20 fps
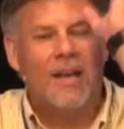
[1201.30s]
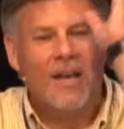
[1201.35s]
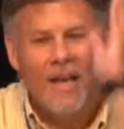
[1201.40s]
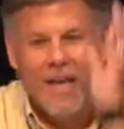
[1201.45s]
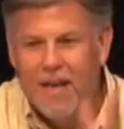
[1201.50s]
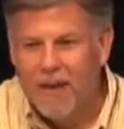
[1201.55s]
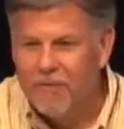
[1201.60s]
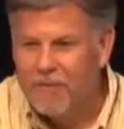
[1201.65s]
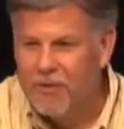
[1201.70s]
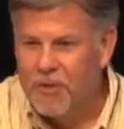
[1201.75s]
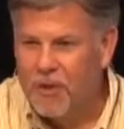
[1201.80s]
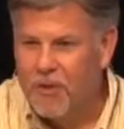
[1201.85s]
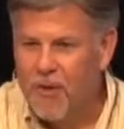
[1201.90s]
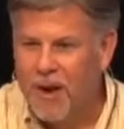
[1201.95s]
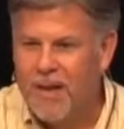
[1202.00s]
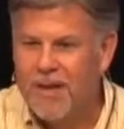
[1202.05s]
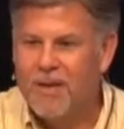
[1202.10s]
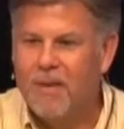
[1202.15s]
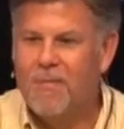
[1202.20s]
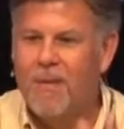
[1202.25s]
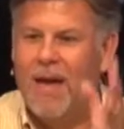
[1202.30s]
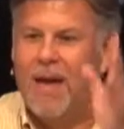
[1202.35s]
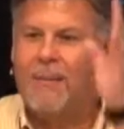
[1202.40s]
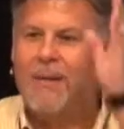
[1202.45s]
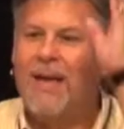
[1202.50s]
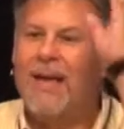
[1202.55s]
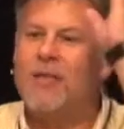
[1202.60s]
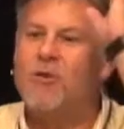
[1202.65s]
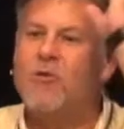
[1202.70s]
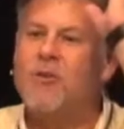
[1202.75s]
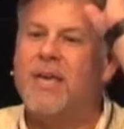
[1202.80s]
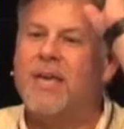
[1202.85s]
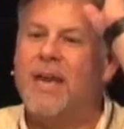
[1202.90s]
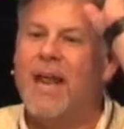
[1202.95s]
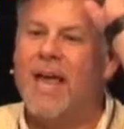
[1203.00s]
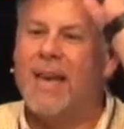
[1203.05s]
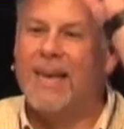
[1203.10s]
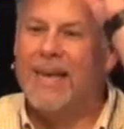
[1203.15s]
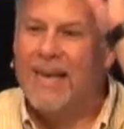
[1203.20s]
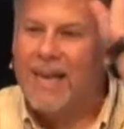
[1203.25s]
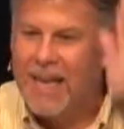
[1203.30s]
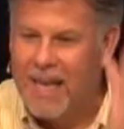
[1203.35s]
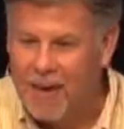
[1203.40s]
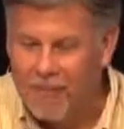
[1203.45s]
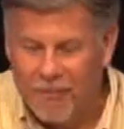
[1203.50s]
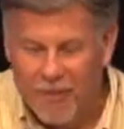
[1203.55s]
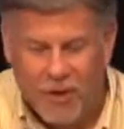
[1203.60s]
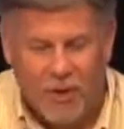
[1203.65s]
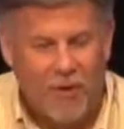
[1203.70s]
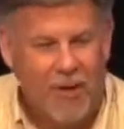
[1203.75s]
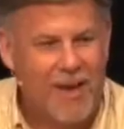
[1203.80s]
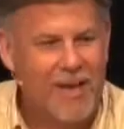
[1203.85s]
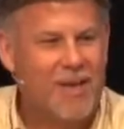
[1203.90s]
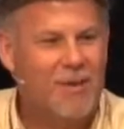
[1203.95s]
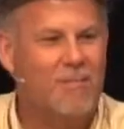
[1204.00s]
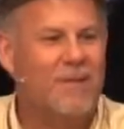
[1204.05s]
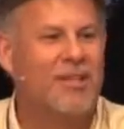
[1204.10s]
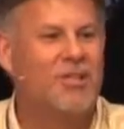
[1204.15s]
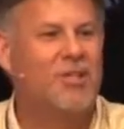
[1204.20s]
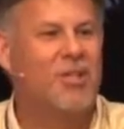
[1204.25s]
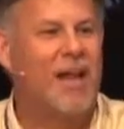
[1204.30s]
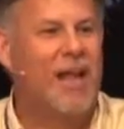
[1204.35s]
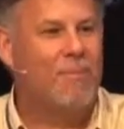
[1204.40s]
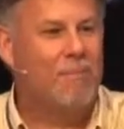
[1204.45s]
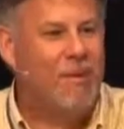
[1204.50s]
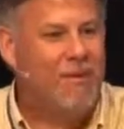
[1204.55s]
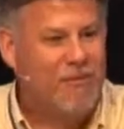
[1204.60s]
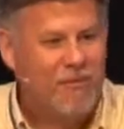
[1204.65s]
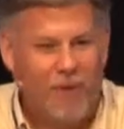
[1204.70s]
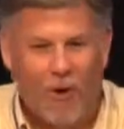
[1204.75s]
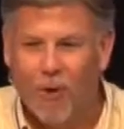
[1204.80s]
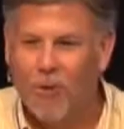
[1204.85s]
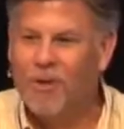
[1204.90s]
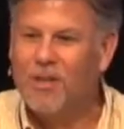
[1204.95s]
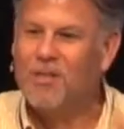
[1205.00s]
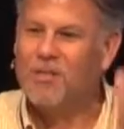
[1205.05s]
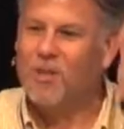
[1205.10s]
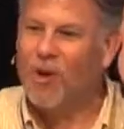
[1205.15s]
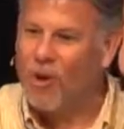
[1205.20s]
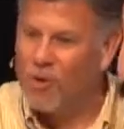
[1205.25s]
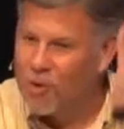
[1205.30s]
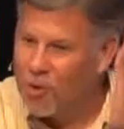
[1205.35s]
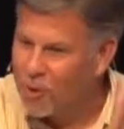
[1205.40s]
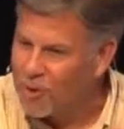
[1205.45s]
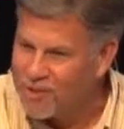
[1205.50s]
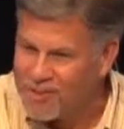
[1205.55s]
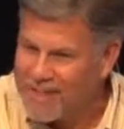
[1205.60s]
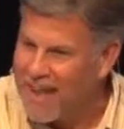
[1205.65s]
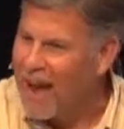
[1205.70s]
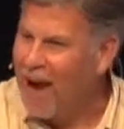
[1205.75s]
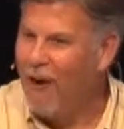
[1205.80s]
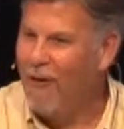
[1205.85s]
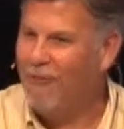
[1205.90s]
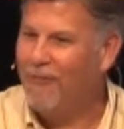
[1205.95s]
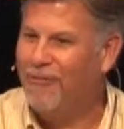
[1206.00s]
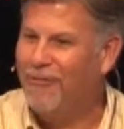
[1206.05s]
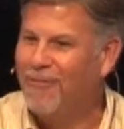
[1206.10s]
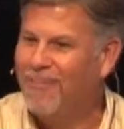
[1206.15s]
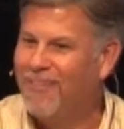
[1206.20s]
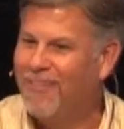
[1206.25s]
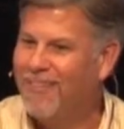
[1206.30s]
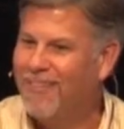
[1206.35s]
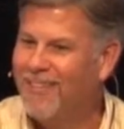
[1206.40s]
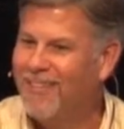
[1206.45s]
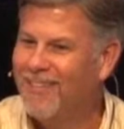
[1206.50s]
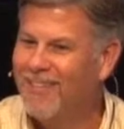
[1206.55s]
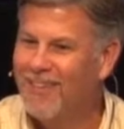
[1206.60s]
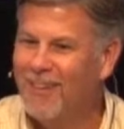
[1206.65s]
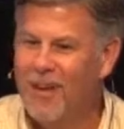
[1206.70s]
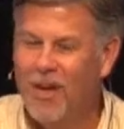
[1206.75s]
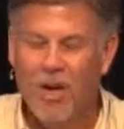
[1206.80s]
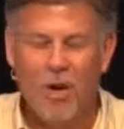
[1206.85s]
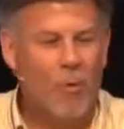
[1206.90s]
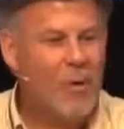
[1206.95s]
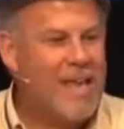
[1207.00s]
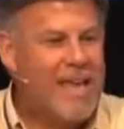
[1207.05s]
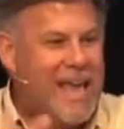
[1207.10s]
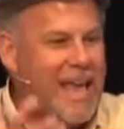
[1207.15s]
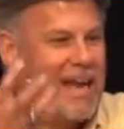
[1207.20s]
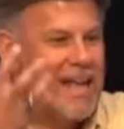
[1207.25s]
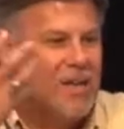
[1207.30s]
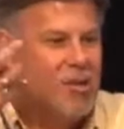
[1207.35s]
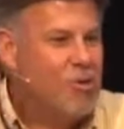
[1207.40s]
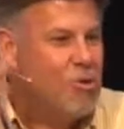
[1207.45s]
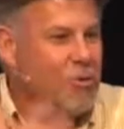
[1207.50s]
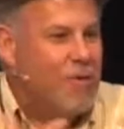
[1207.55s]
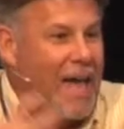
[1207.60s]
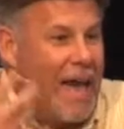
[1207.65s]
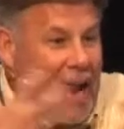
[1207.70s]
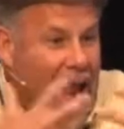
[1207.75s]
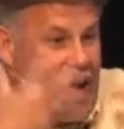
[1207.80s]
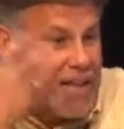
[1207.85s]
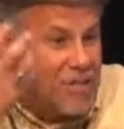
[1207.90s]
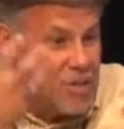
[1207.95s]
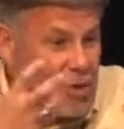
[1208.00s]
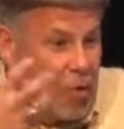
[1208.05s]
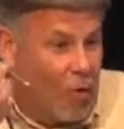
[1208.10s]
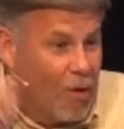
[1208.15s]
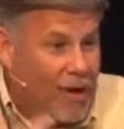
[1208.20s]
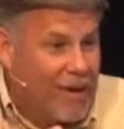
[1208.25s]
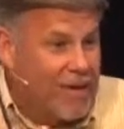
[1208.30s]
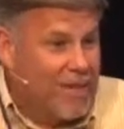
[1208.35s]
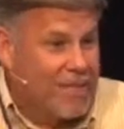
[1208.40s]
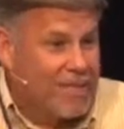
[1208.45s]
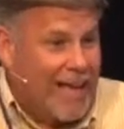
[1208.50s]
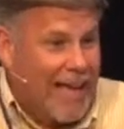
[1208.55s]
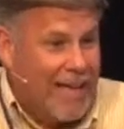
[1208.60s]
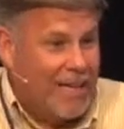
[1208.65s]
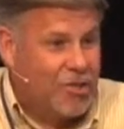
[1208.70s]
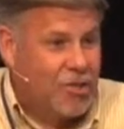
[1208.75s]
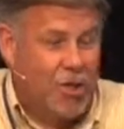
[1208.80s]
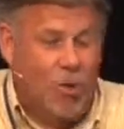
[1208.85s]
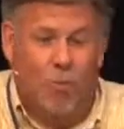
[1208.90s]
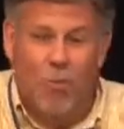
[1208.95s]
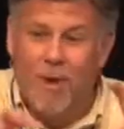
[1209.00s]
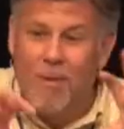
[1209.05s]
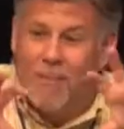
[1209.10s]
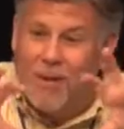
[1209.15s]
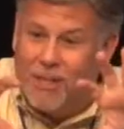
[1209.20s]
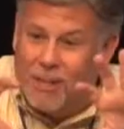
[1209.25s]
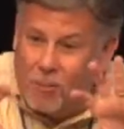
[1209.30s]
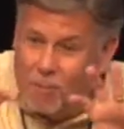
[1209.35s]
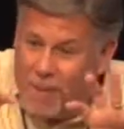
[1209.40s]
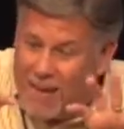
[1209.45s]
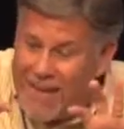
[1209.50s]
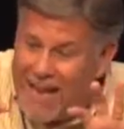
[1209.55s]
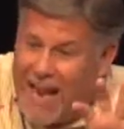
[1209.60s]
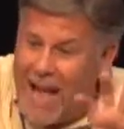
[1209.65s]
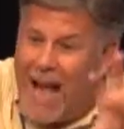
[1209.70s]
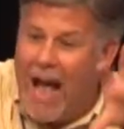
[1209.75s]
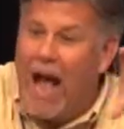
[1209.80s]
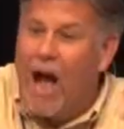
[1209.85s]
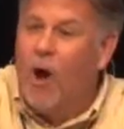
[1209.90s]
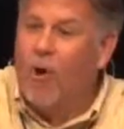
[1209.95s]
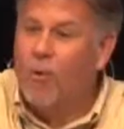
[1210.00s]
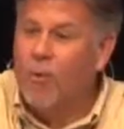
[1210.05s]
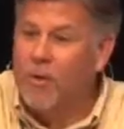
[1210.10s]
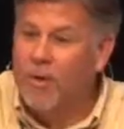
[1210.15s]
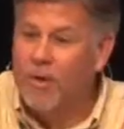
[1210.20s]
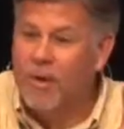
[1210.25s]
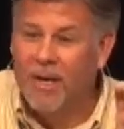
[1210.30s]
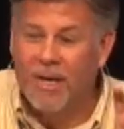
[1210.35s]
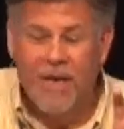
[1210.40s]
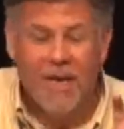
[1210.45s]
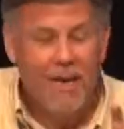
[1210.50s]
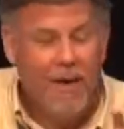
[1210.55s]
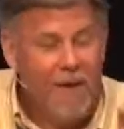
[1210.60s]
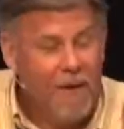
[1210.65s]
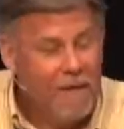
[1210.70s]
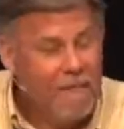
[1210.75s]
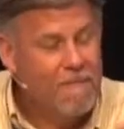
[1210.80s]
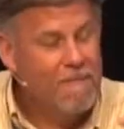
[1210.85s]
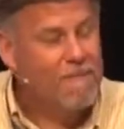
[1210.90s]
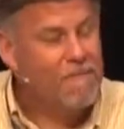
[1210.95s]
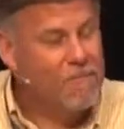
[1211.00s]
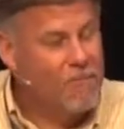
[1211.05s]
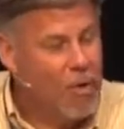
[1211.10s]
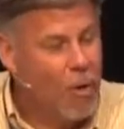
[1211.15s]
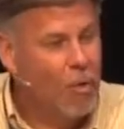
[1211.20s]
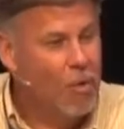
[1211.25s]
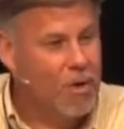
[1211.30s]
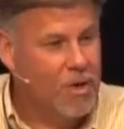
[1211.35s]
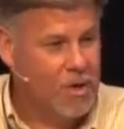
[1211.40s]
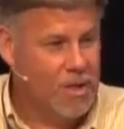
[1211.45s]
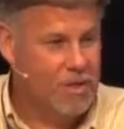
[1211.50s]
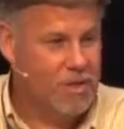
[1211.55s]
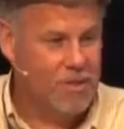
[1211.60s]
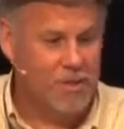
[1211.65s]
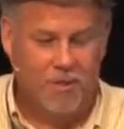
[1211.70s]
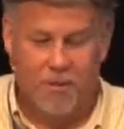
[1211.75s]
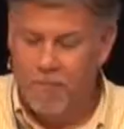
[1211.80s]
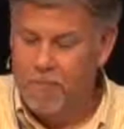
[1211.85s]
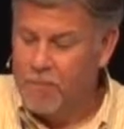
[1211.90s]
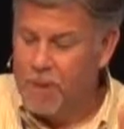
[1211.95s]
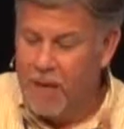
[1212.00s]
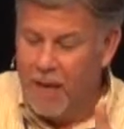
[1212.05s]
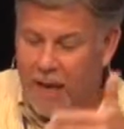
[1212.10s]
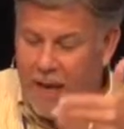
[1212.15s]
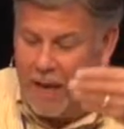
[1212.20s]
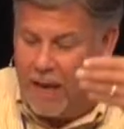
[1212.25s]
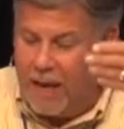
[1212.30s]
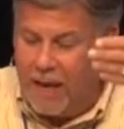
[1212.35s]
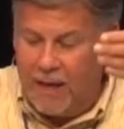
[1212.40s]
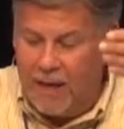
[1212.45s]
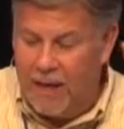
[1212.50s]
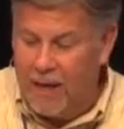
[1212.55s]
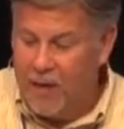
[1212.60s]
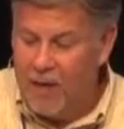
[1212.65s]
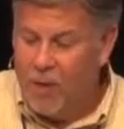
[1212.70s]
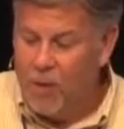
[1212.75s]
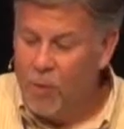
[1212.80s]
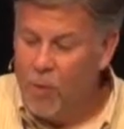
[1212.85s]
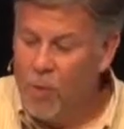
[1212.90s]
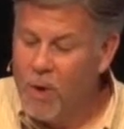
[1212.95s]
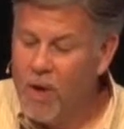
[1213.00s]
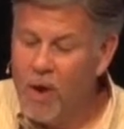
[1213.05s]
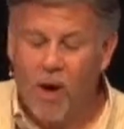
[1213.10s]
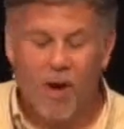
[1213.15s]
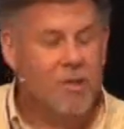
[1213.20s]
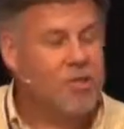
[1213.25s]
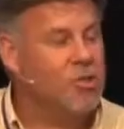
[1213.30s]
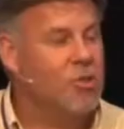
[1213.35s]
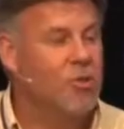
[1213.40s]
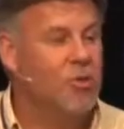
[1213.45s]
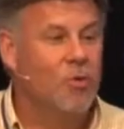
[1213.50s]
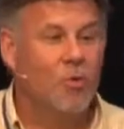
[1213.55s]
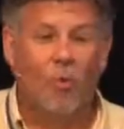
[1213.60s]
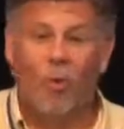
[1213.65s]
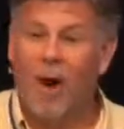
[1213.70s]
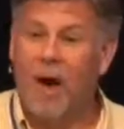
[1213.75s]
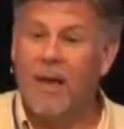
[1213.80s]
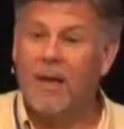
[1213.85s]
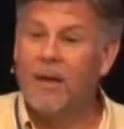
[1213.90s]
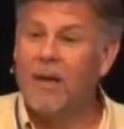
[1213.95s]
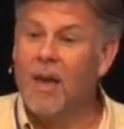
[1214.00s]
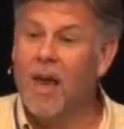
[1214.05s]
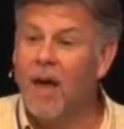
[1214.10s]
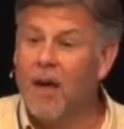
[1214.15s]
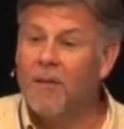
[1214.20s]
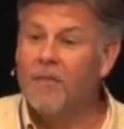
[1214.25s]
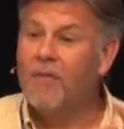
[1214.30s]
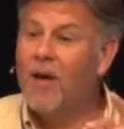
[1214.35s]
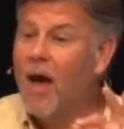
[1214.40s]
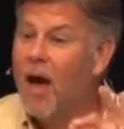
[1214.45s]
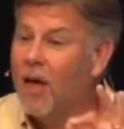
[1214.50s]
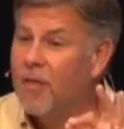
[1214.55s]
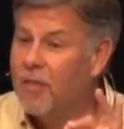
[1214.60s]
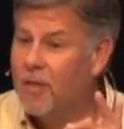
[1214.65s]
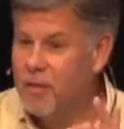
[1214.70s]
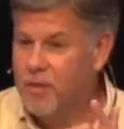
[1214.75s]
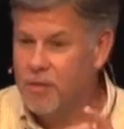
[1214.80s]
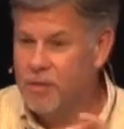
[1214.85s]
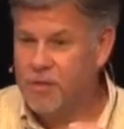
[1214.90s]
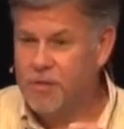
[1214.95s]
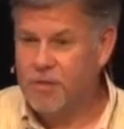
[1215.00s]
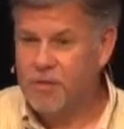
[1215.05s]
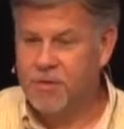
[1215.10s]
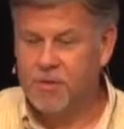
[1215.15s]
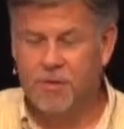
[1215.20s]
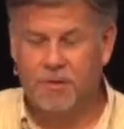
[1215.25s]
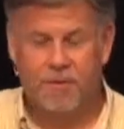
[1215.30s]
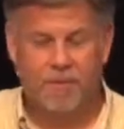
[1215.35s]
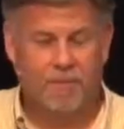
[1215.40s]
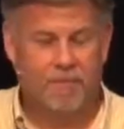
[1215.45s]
live the Great Commandment and you cannot live the Great Commission and be focused on yourself. We cannot do that as an organization. We must be outwardly focused. Uh, we are to what? Love others